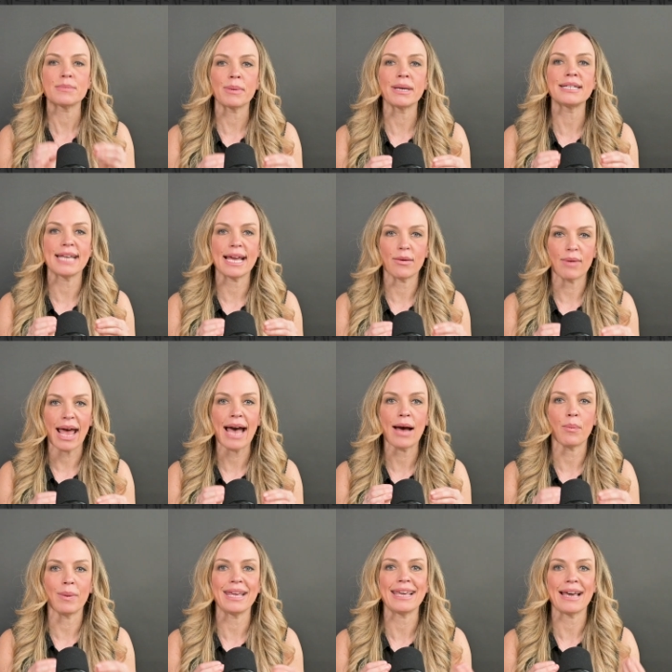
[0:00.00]
break down
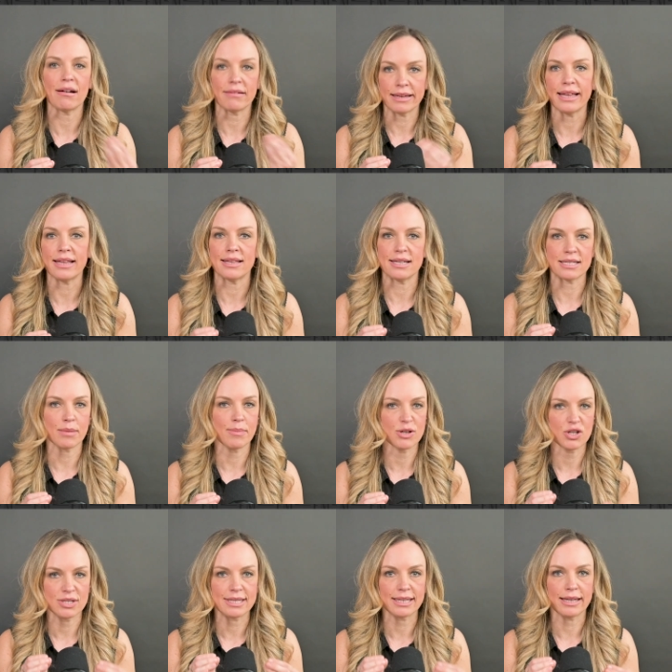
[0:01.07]
how we calculate these
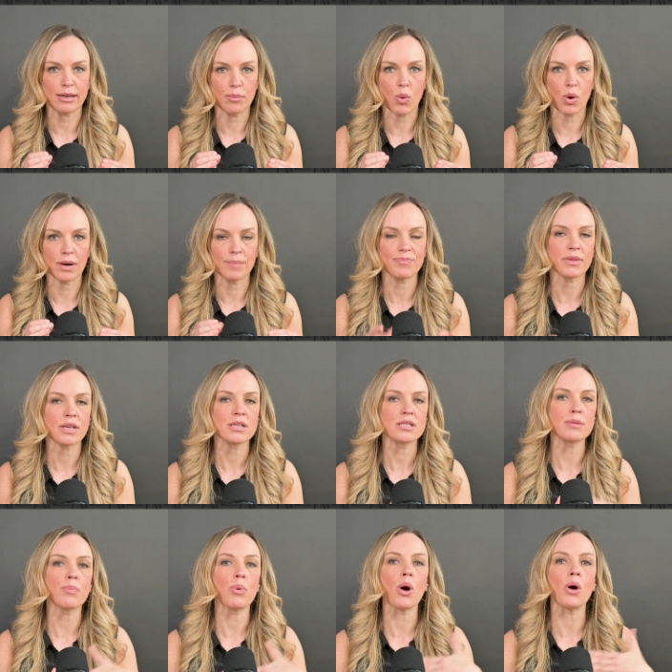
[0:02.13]
commissions a little more.
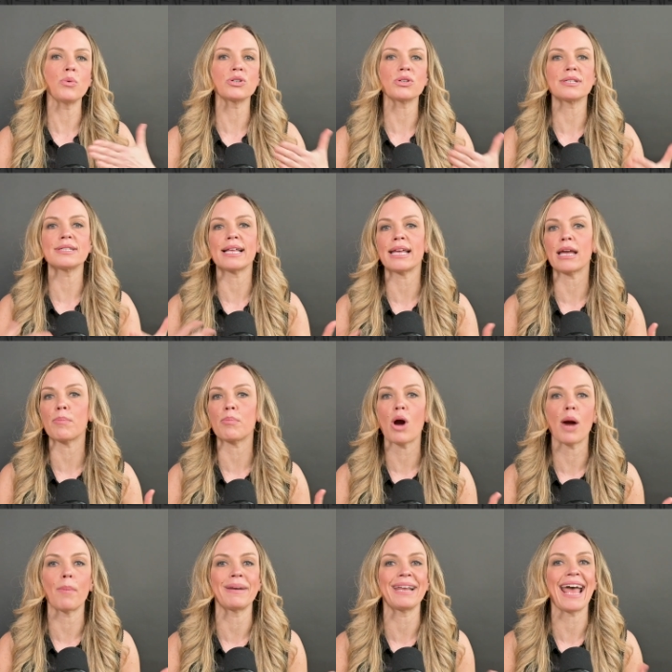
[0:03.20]
Suppose you're selling a
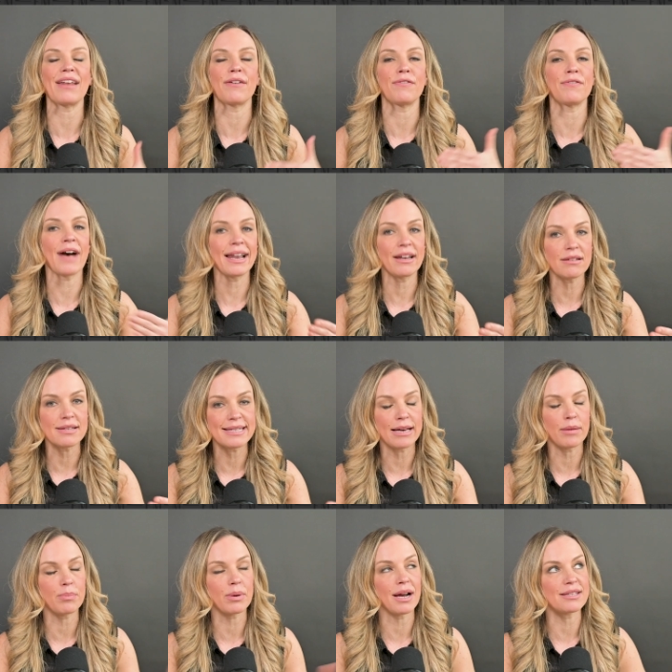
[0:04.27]
property at a final
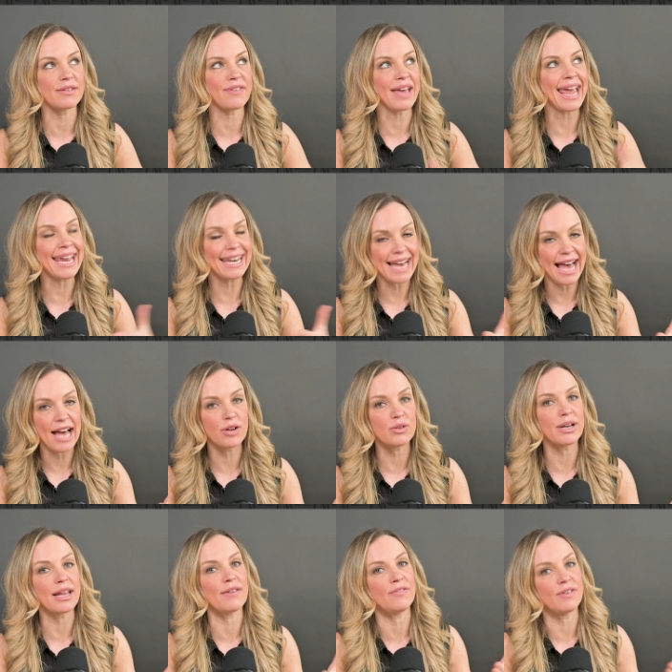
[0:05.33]
sale price of
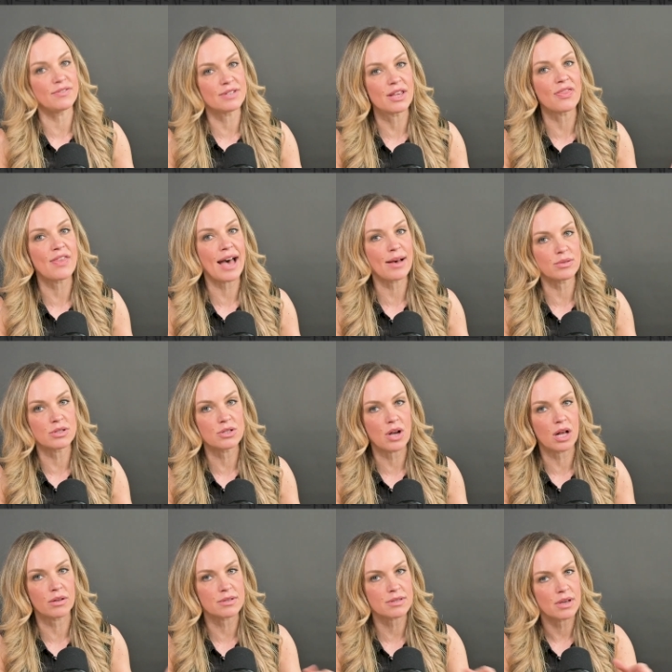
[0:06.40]

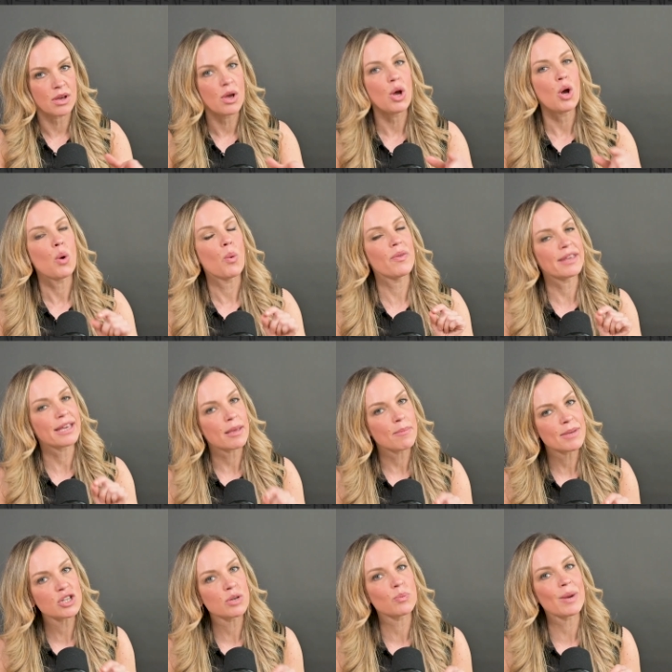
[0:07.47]
$850,000 with a
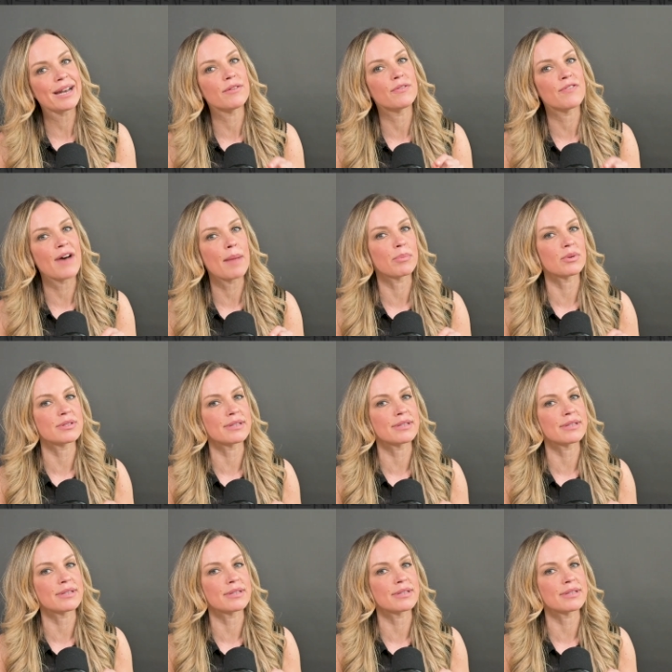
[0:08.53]
commission rate of 5%.